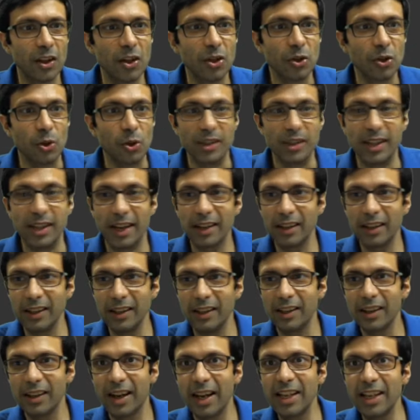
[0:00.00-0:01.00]
So is that
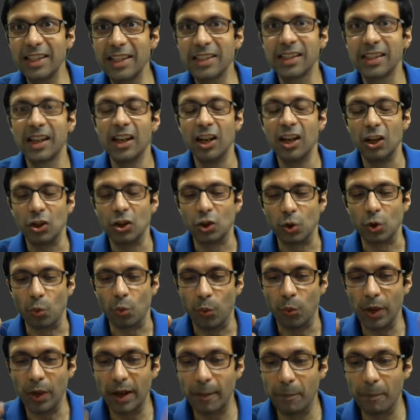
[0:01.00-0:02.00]
clear, guys?
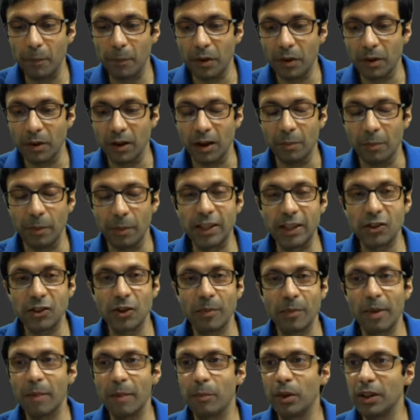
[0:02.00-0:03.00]
So we are,
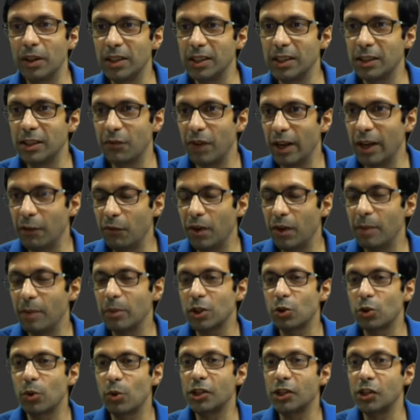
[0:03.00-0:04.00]
please remember, this is a very
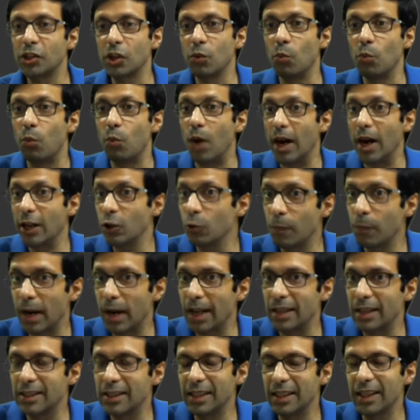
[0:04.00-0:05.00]
famous question. Why are you
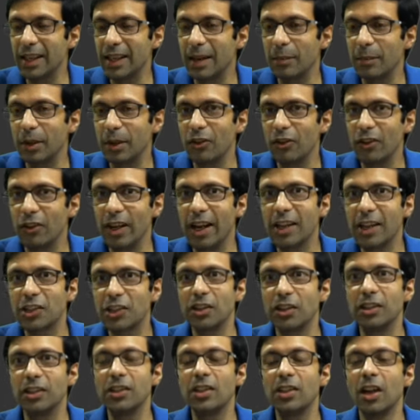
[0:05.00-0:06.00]
balancing chemical
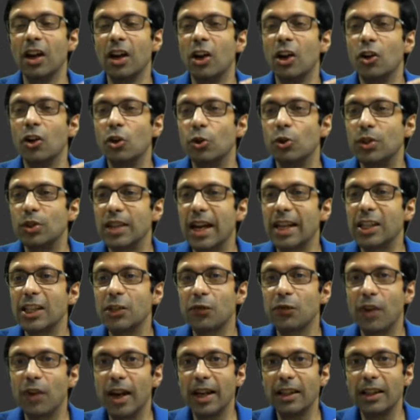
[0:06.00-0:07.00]
reactions? To
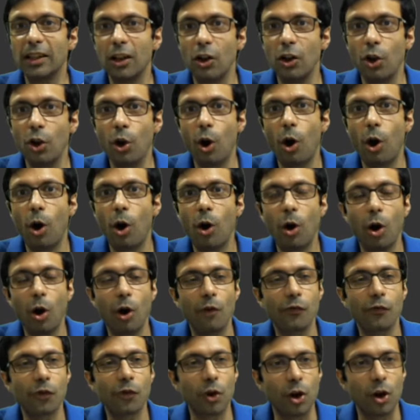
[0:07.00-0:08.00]
satisfy the law
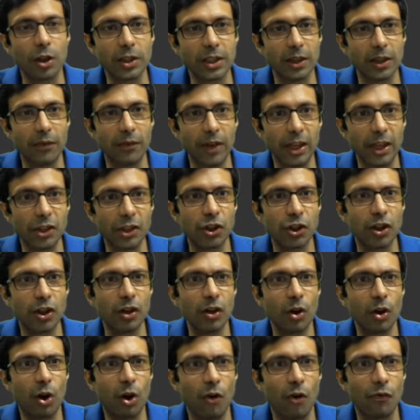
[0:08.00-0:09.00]
of
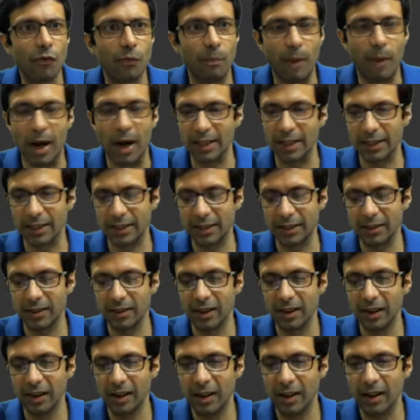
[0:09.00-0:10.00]
conservation of
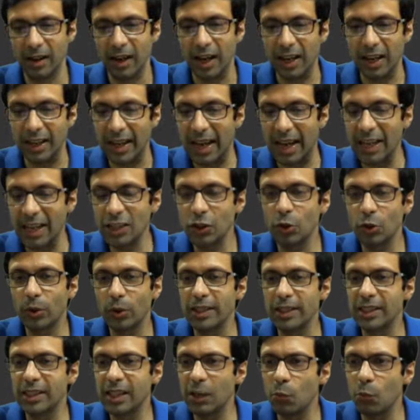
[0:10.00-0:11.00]
mass. And as you
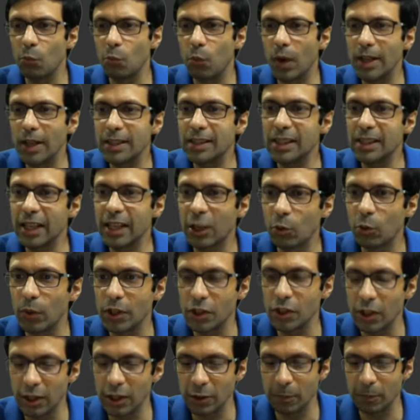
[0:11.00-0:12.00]
can see, once the
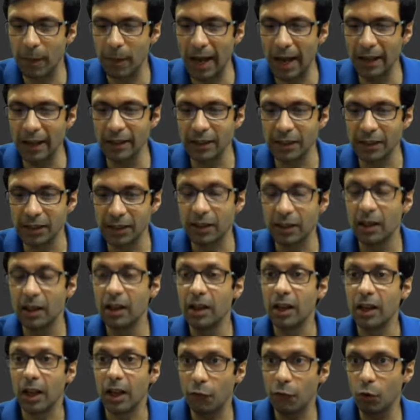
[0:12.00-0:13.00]
equation is balanced,
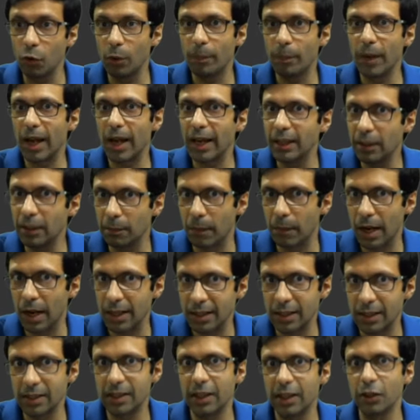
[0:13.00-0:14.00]
if you apply the
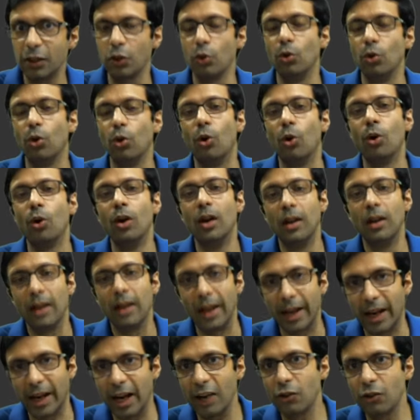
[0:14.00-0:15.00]
masses that you know,
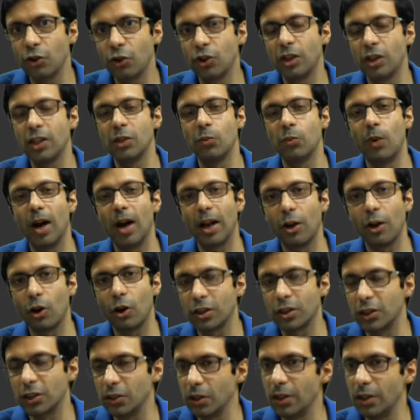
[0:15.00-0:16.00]
like hydrogen is 1,
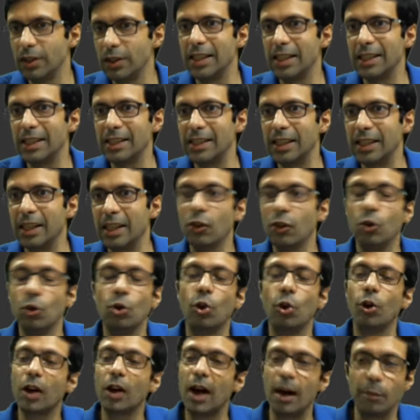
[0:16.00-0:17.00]
oxygen is 16, you
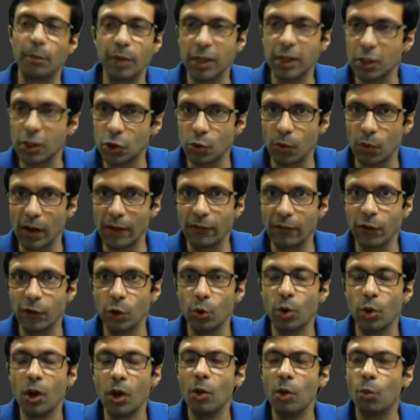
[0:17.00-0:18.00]
know carbon is
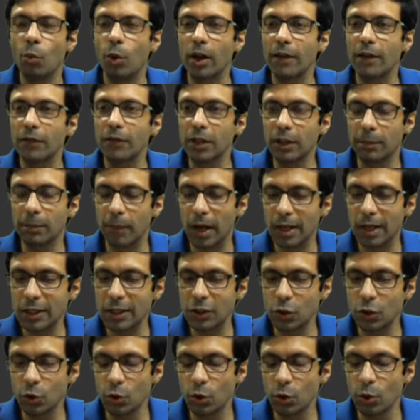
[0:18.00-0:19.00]
12U, whatever the
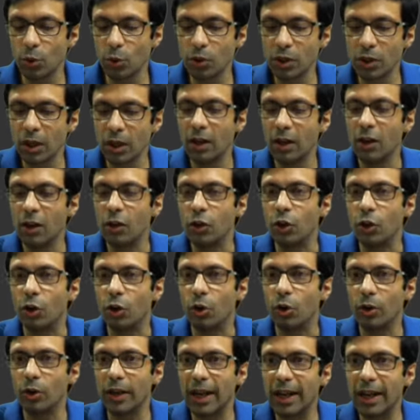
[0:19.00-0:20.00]
mass you use, you're
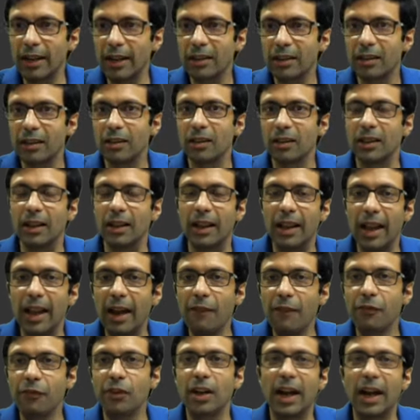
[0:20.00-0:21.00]
going to get the
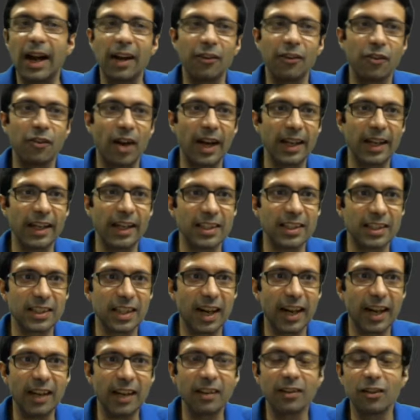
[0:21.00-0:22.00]
left and right hand
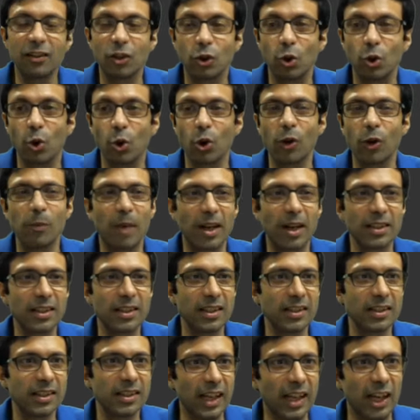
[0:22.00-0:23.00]
side, the total
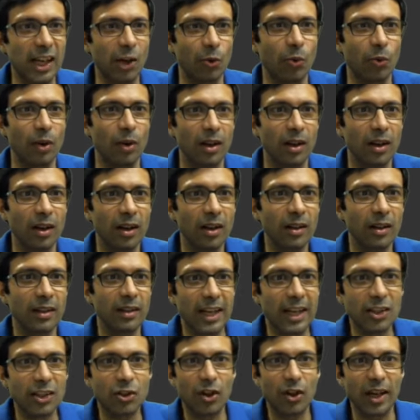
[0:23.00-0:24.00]
masses equal.
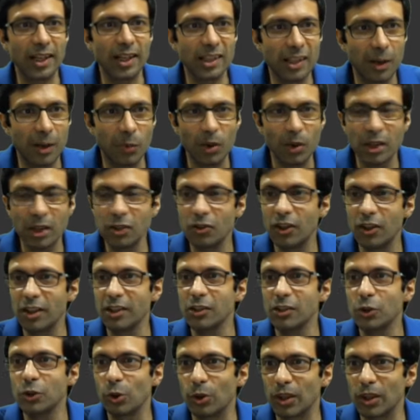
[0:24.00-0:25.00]
That's right, someone has
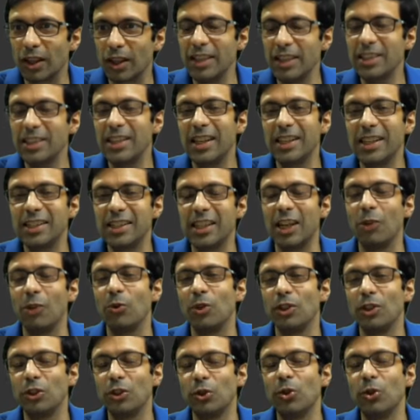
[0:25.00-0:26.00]
written, so 36
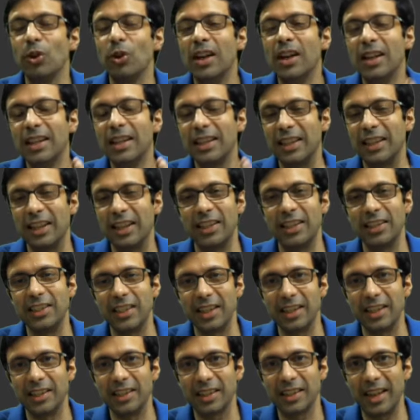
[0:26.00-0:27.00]
equal to
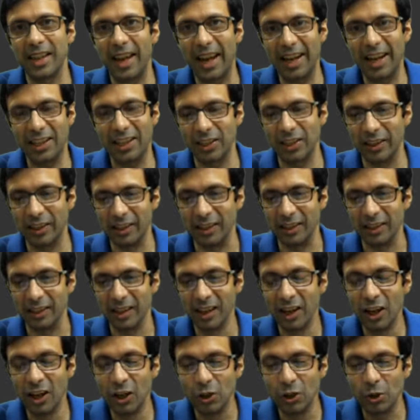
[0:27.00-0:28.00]
36. Excellent.
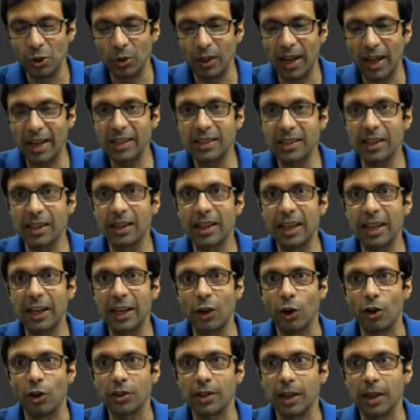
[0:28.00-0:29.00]
So that is the key
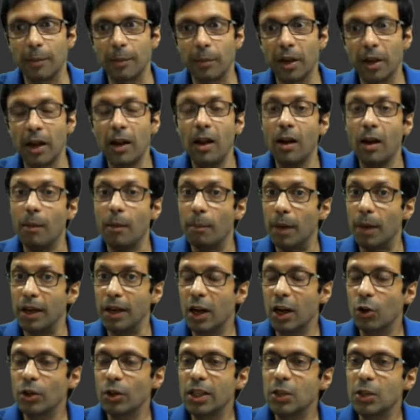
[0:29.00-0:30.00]
concept. But
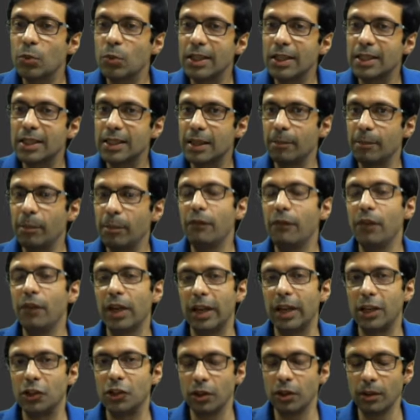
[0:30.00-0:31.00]
now there's one
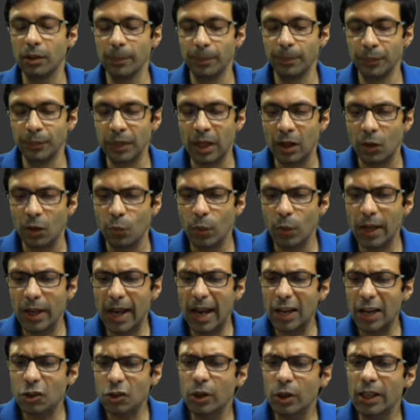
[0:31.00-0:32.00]
simplification.
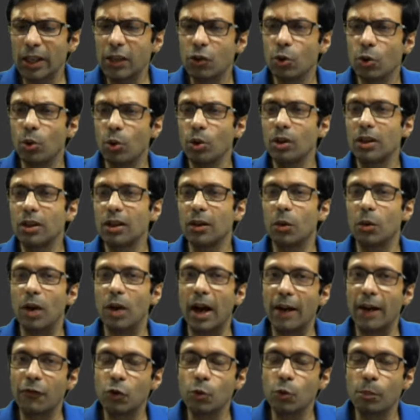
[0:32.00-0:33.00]
we actually don't
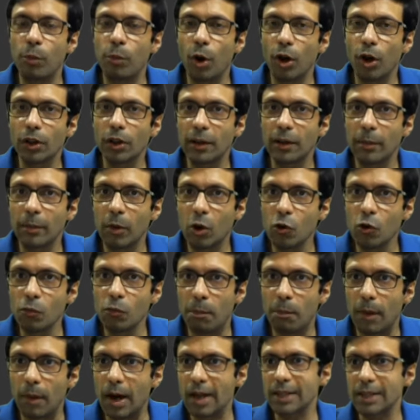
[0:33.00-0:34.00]
have to bother about
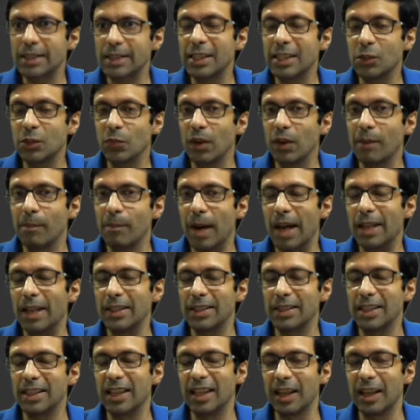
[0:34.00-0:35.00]
masses when
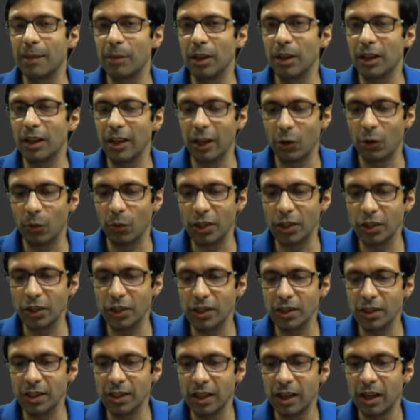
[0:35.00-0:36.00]
balancing chemical
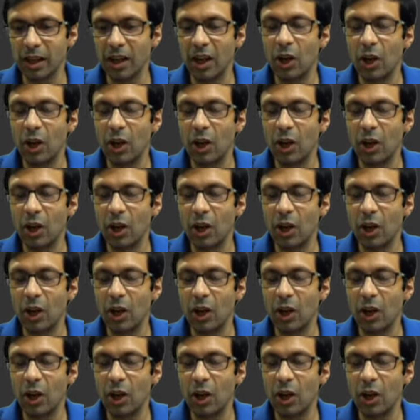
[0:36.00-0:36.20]
equations.